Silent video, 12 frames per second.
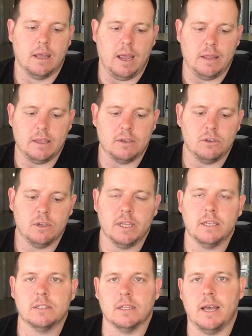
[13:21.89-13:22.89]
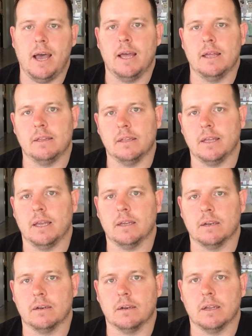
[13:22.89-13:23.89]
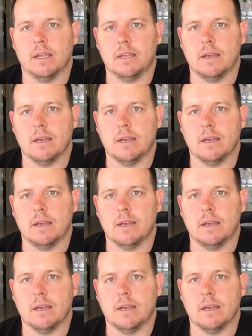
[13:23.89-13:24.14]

and then you link to that, and then they can